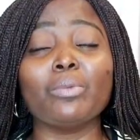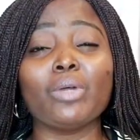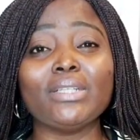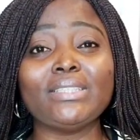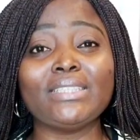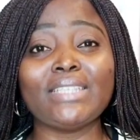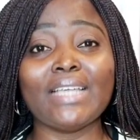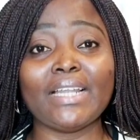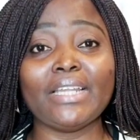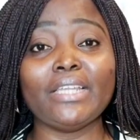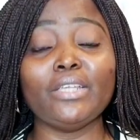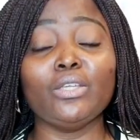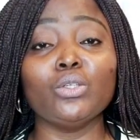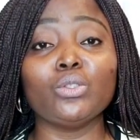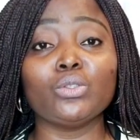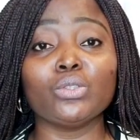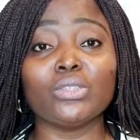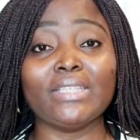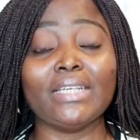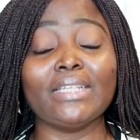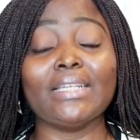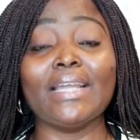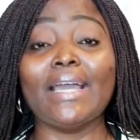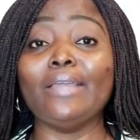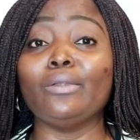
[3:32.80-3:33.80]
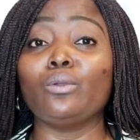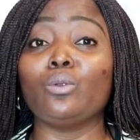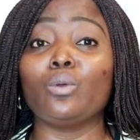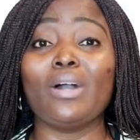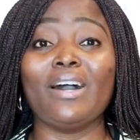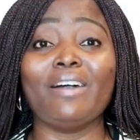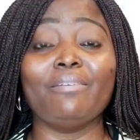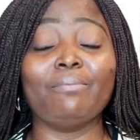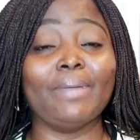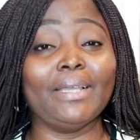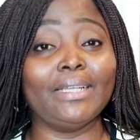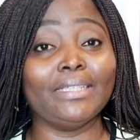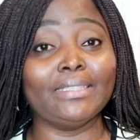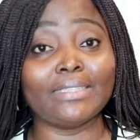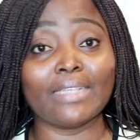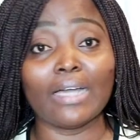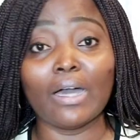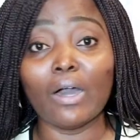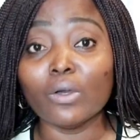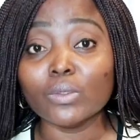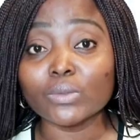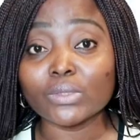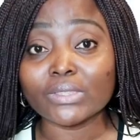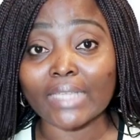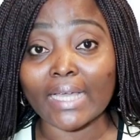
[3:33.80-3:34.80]
not telling you today that I don't have my
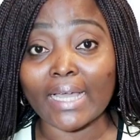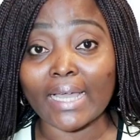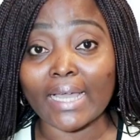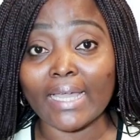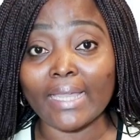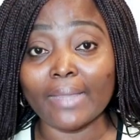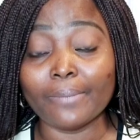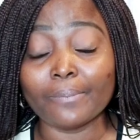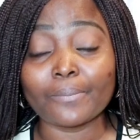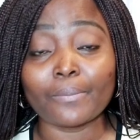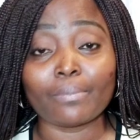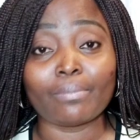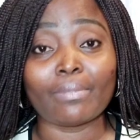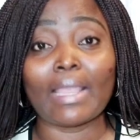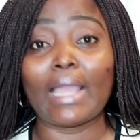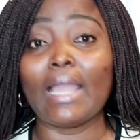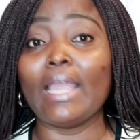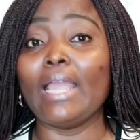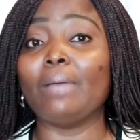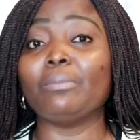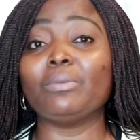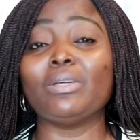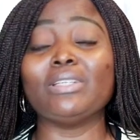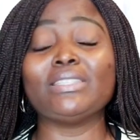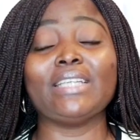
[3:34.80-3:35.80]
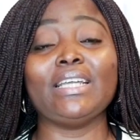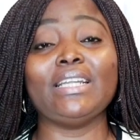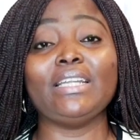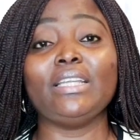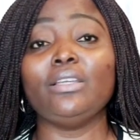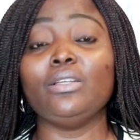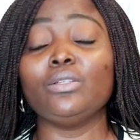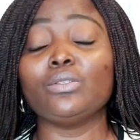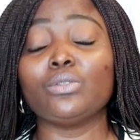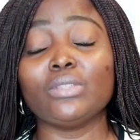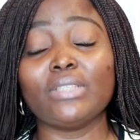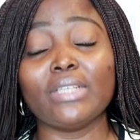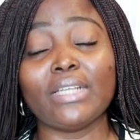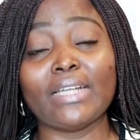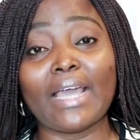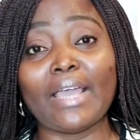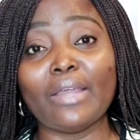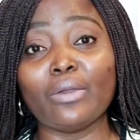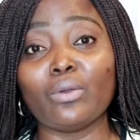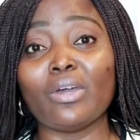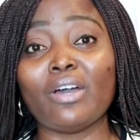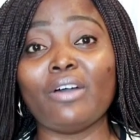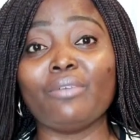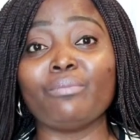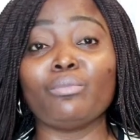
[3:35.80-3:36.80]
downtime. I am not telling you today that I
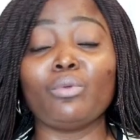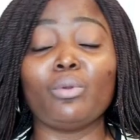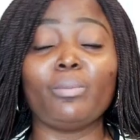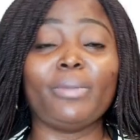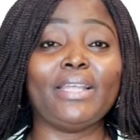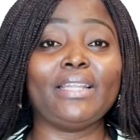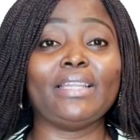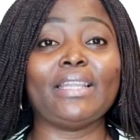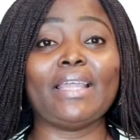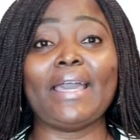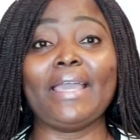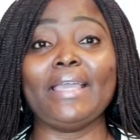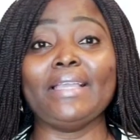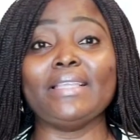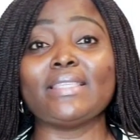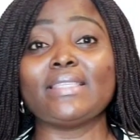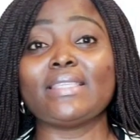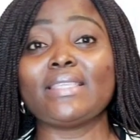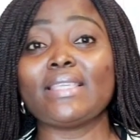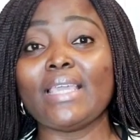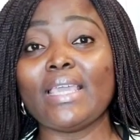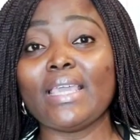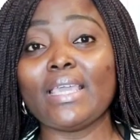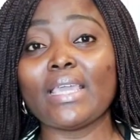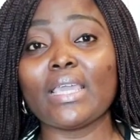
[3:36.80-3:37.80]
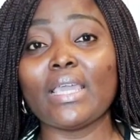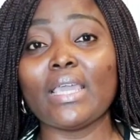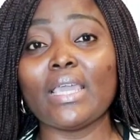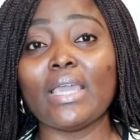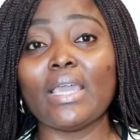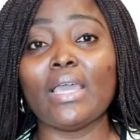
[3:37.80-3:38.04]
don't have moments that I think.